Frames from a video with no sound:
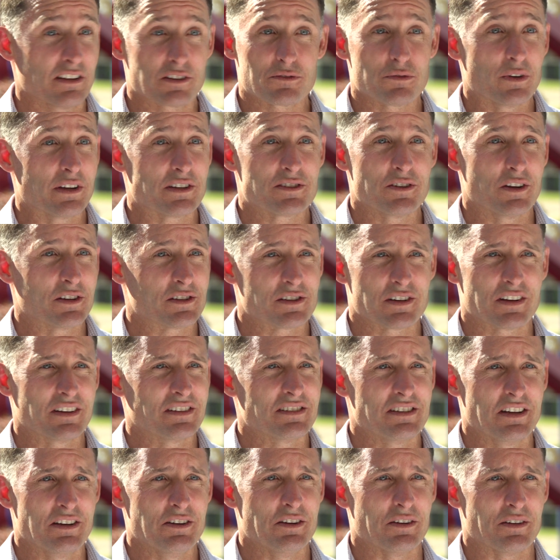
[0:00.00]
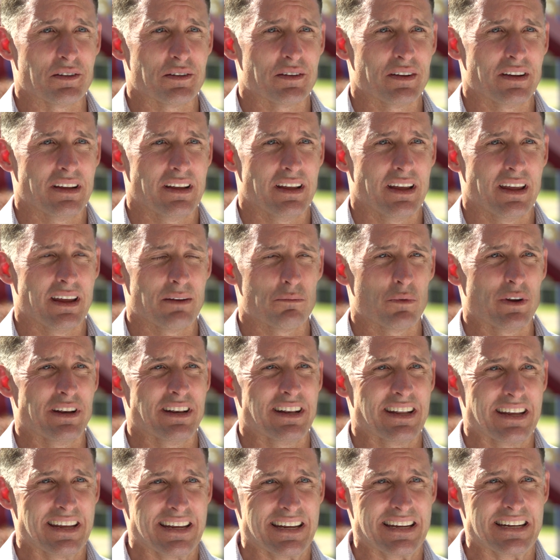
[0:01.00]
this research to continue, and we
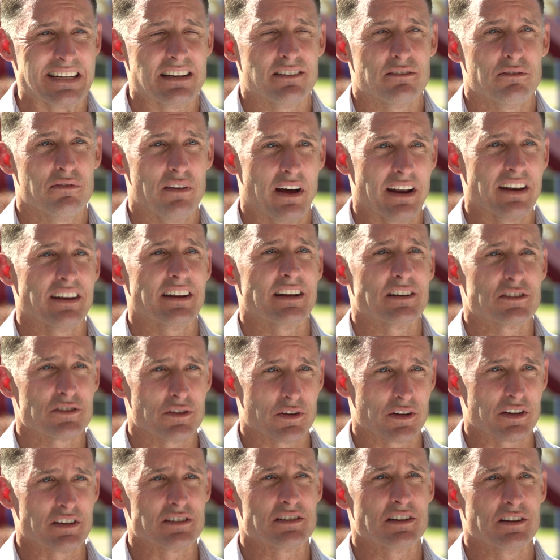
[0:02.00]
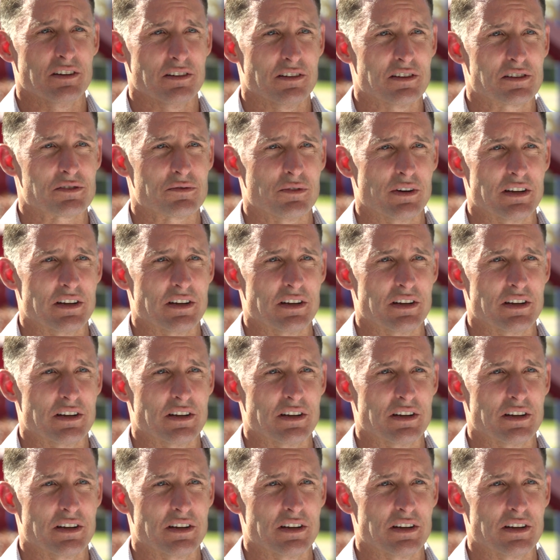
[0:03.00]
need funding to continue this